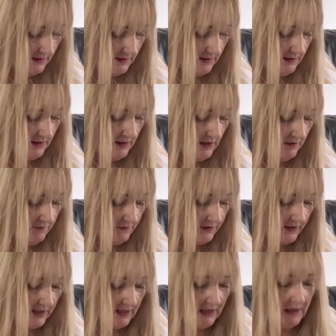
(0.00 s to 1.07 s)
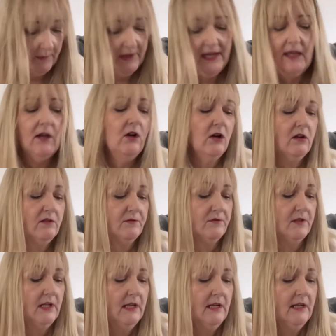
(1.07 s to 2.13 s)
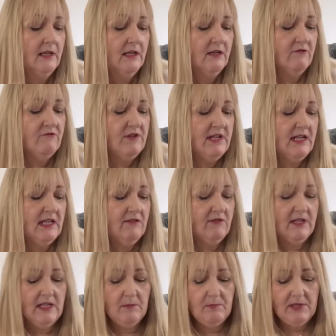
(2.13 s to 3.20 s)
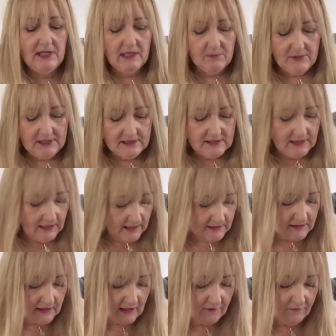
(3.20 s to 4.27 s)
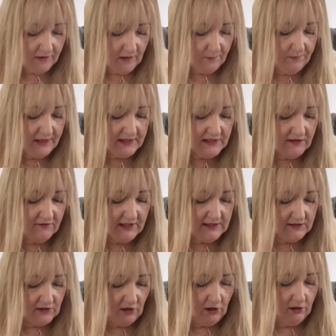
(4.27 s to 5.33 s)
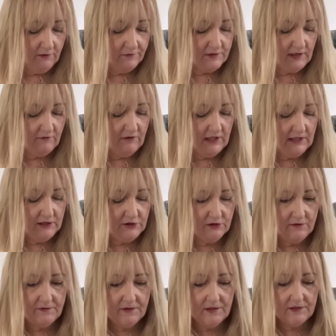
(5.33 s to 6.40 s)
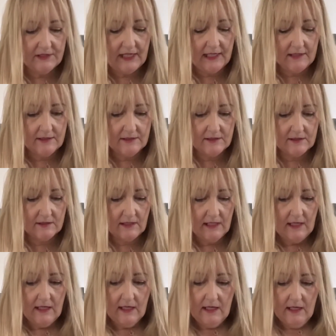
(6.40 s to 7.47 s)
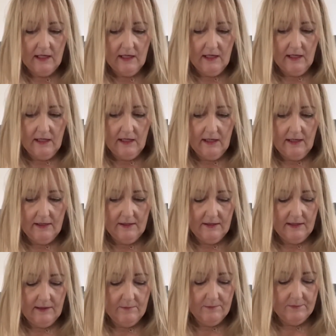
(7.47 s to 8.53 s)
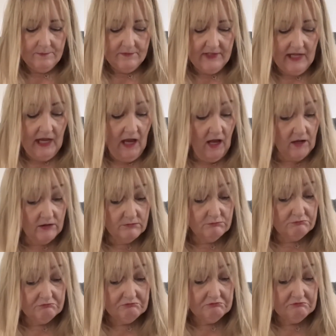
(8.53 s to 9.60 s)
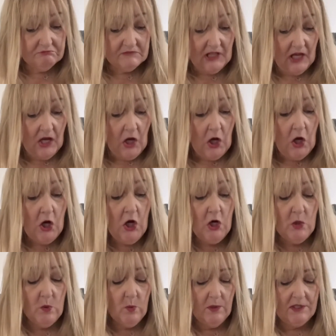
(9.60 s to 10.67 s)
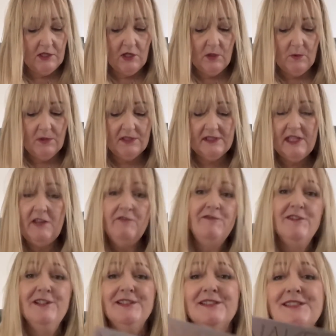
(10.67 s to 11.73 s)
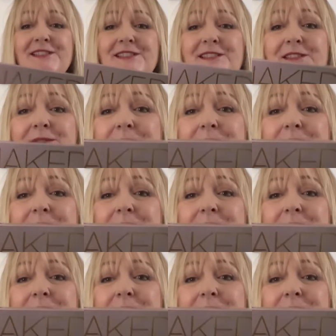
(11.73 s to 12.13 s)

Love the colour payoff. Really, really pigmented. They feel buttery soft. They really do feel nice. And yeah, who would know the difference?